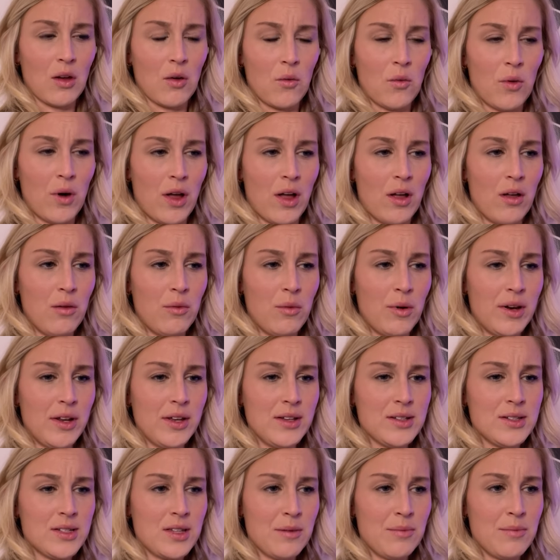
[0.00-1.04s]
Well, what
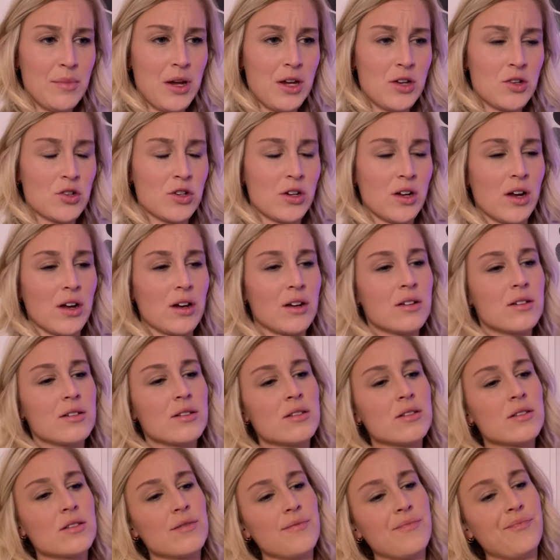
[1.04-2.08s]
is the
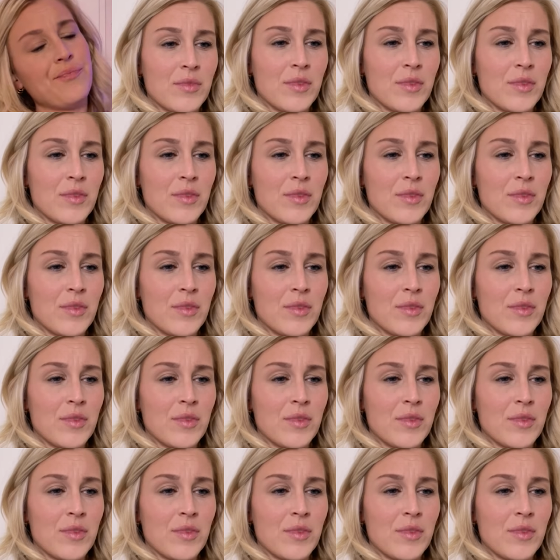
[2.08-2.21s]
Matrix?